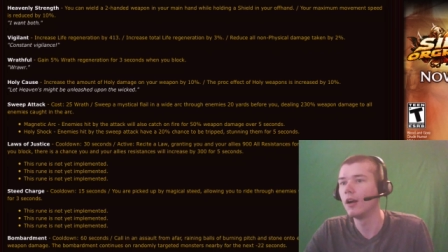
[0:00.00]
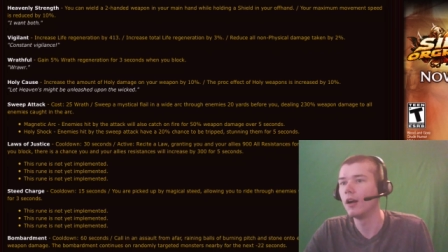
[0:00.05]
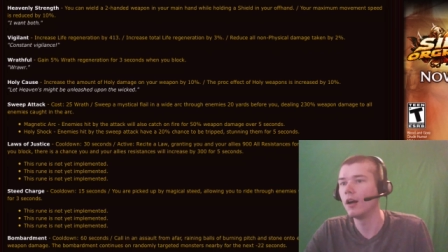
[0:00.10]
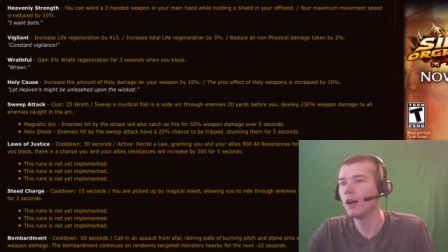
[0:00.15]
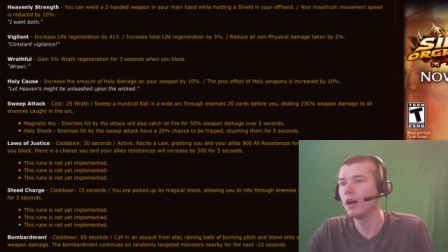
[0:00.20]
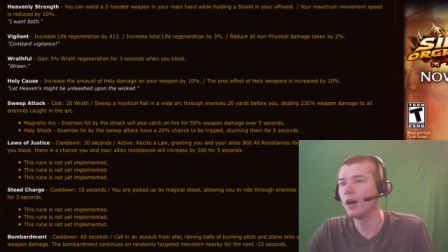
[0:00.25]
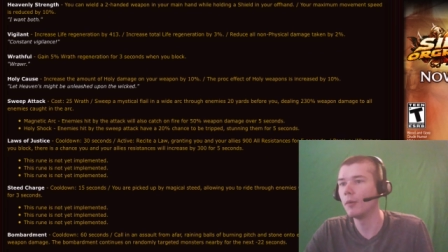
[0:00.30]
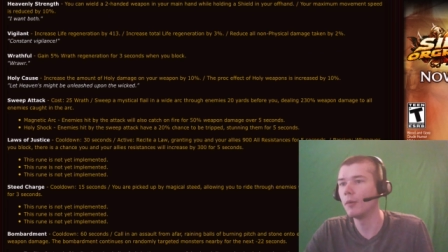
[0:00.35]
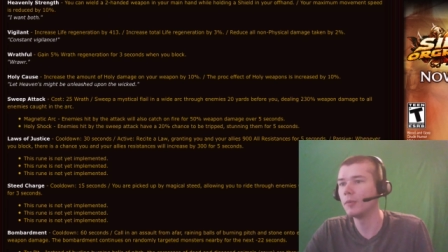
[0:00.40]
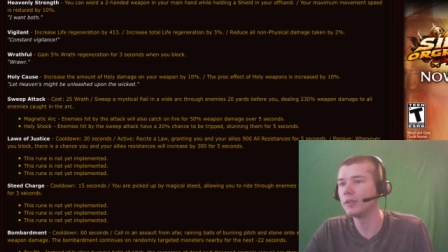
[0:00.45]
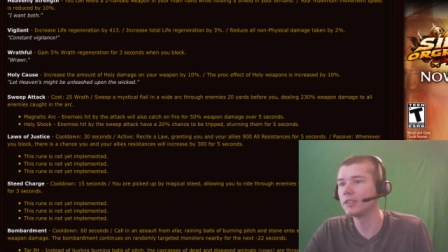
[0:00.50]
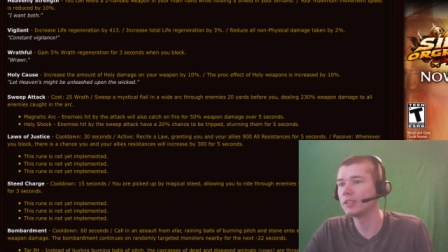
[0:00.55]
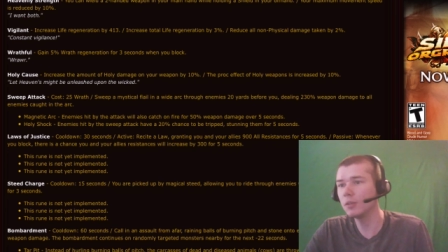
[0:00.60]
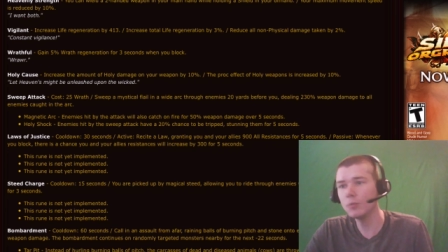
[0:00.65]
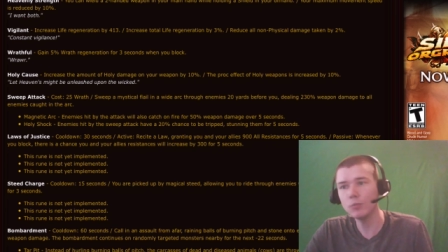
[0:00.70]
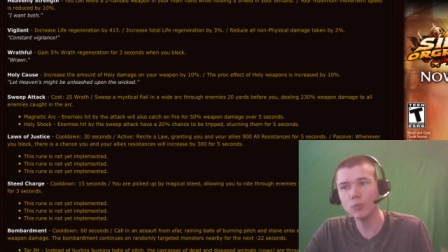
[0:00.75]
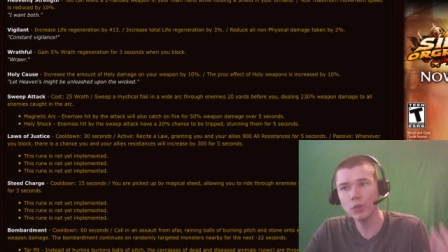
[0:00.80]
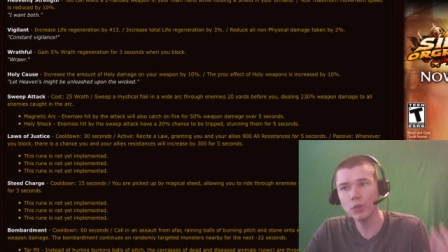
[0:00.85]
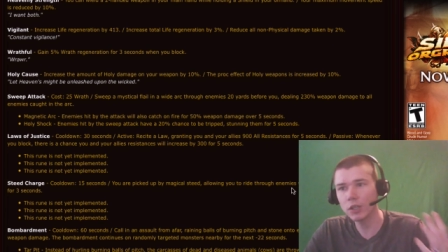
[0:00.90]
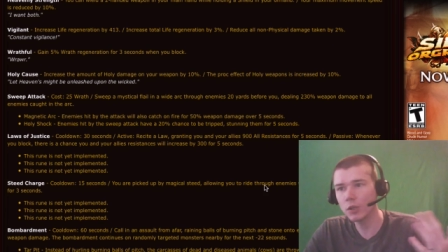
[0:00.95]
Um, but
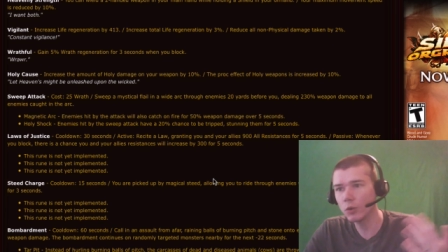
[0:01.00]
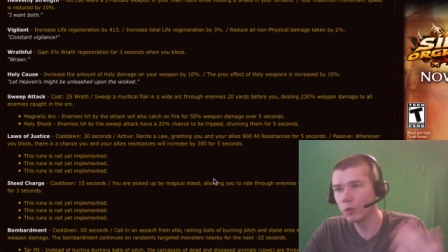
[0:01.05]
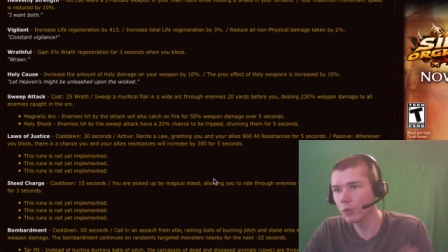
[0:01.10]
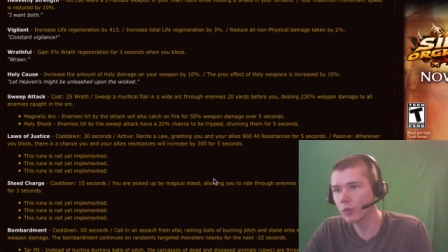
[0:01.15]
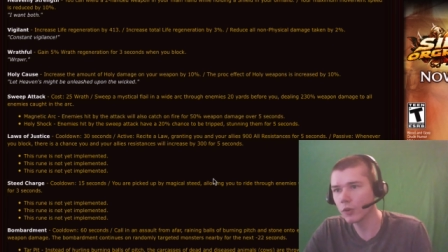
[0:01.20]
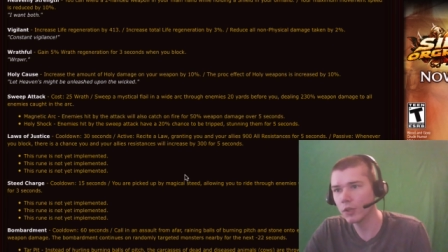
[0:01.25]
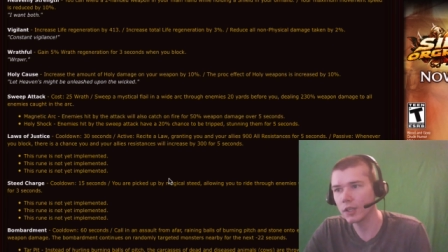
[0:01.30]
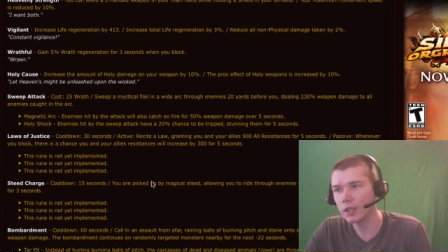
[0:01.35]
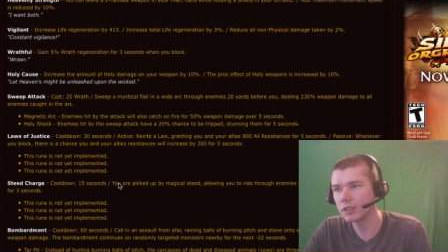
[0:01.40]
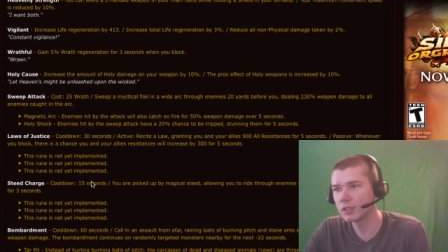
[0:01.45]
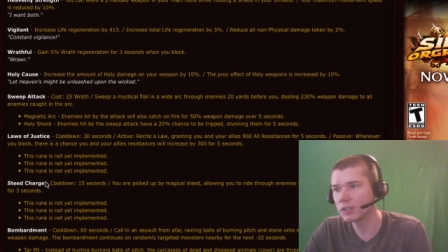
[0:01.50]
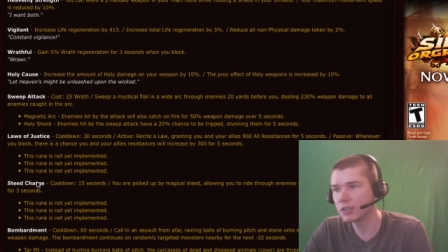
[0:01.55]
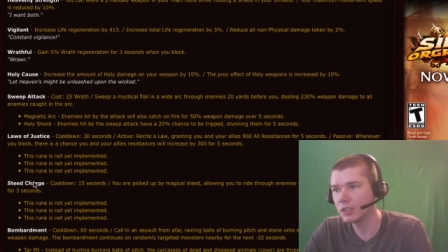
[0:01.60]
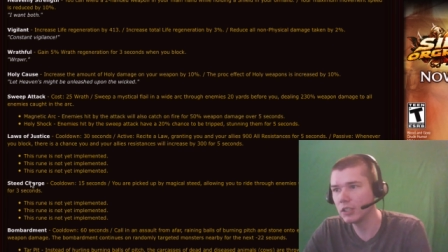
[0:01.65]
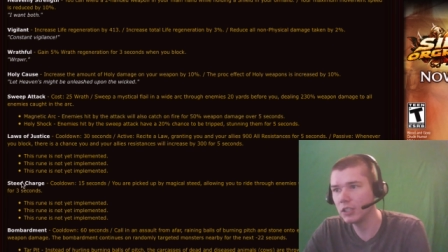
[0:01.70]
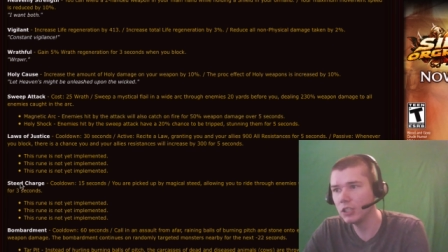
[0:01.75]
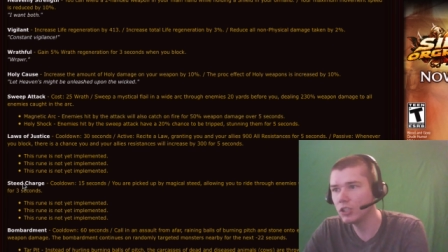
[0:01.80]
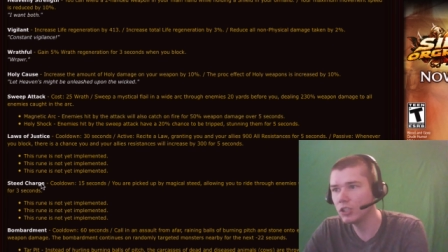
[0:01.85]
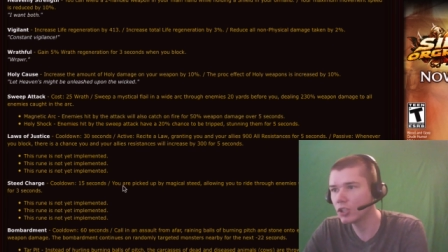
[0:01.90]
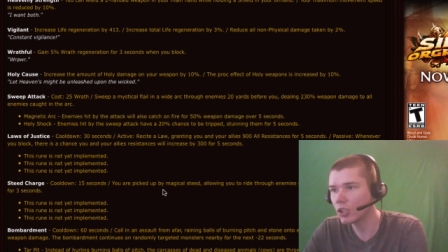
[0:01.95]
some really cool things.
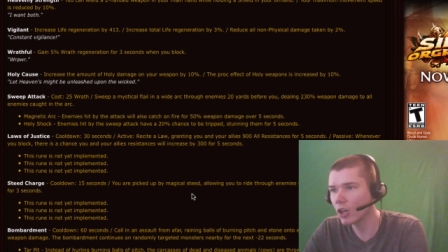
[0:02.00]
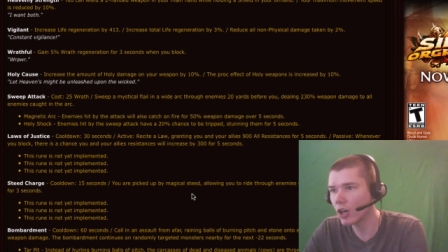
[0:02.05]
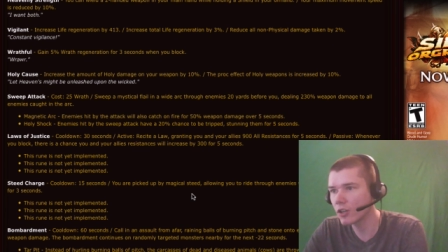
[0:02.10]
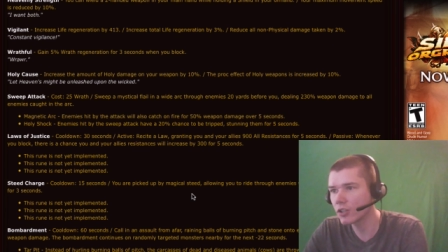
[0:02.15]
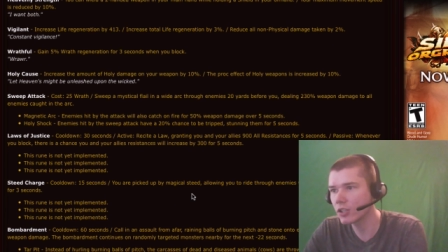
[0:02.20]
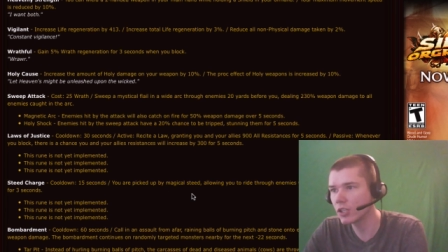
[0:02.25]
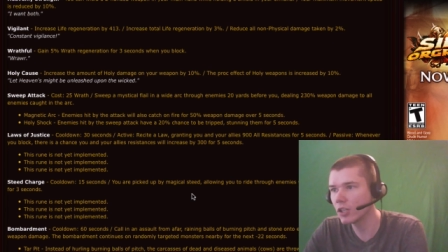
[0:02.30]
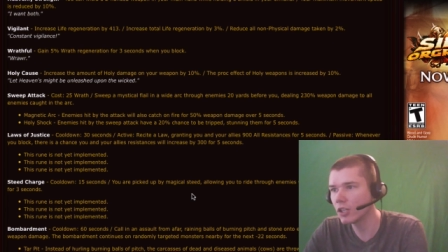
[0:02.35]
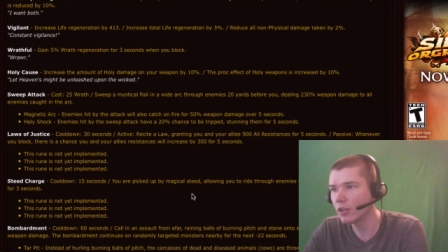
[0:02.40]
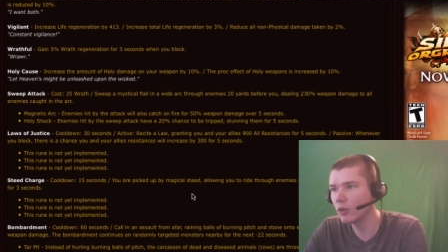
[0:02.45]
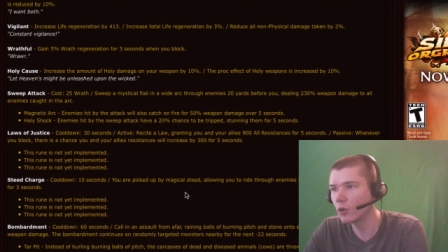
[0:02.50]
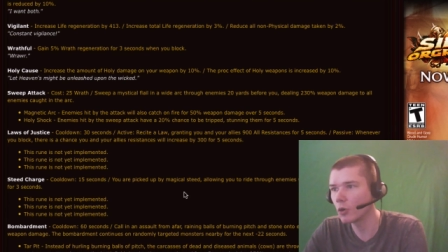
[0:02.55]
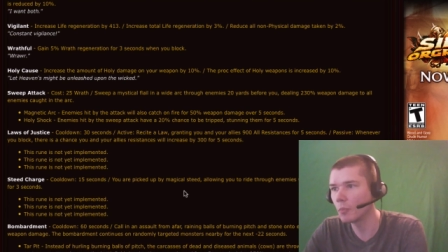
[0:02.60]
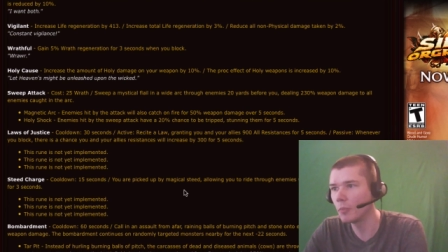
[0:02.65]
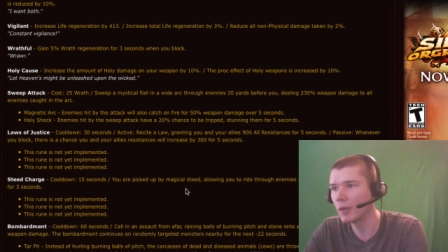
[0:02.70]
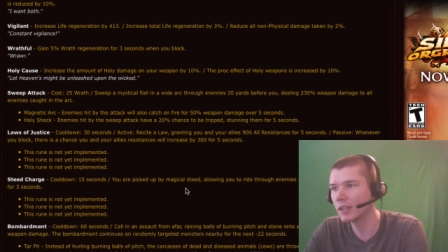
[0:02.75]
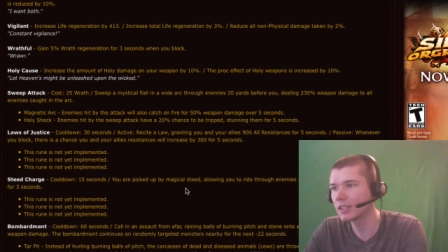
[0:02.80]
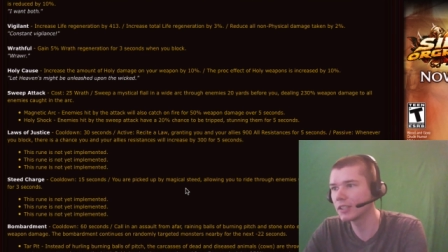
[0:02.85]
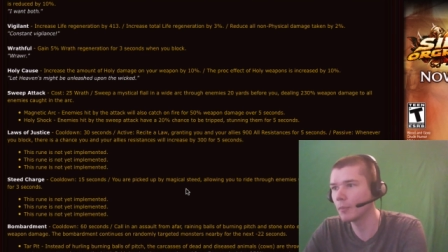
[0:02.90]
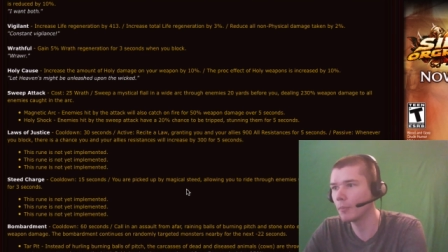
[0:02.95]
Steed charge here, you are
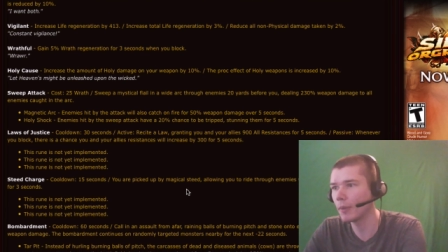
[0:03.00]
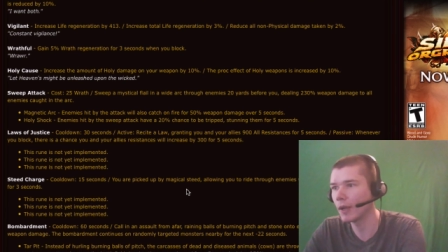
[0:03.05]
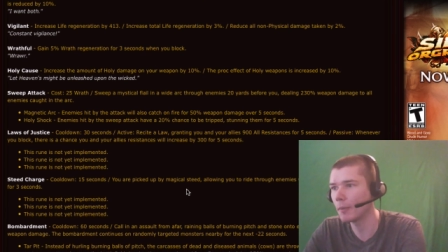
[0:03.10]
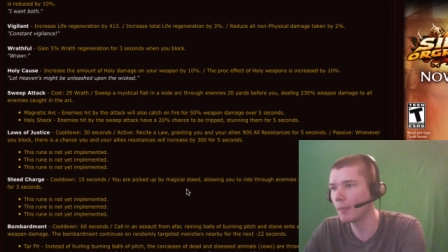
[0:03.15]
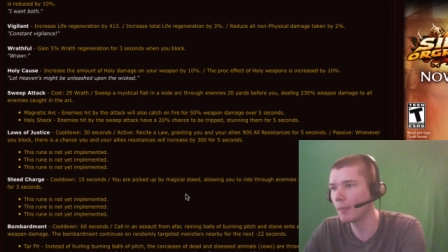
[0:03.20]
picked up by a